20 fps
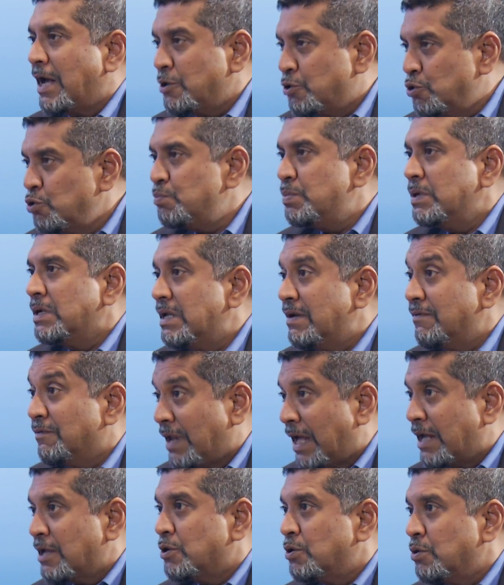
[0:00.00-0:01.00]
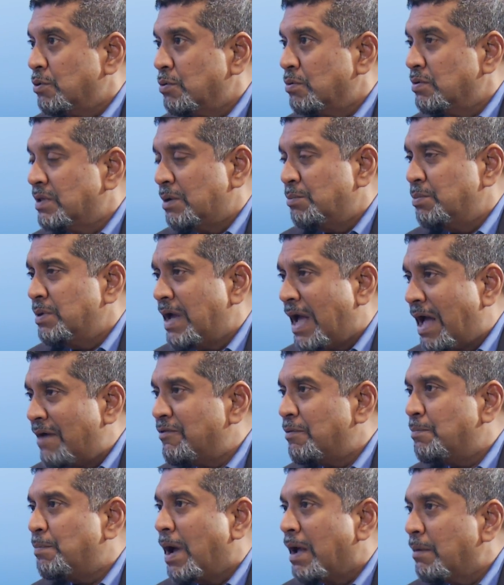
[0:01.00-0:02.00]
do believe, like you, that we have
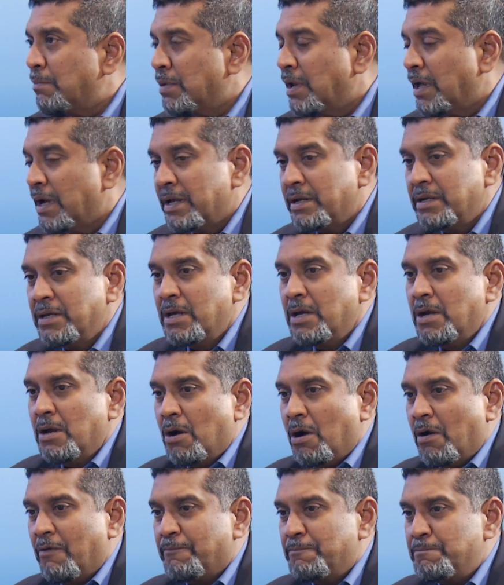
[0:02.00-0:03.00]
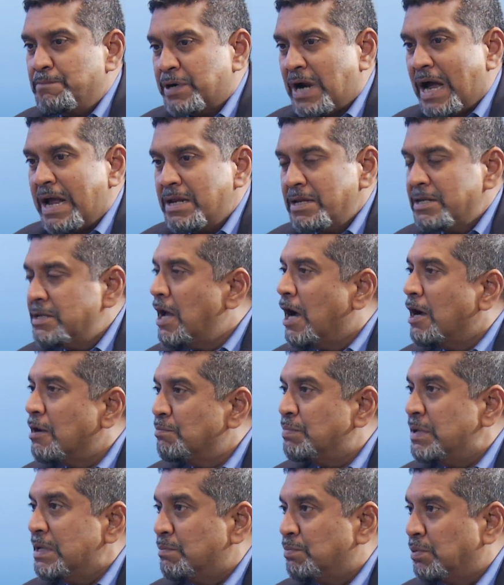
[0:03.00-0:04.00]
a pipeline of bright young
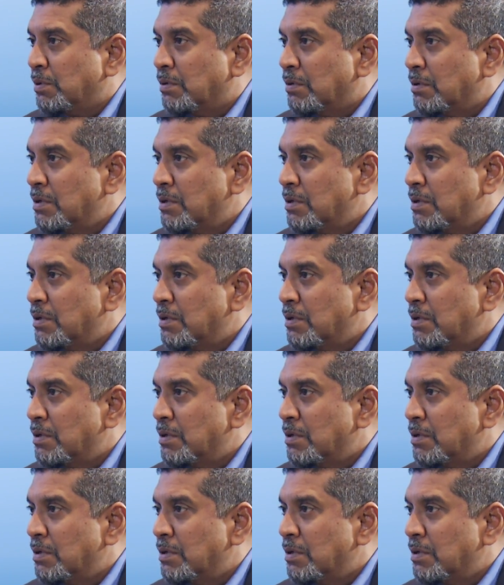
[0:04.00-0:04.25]
people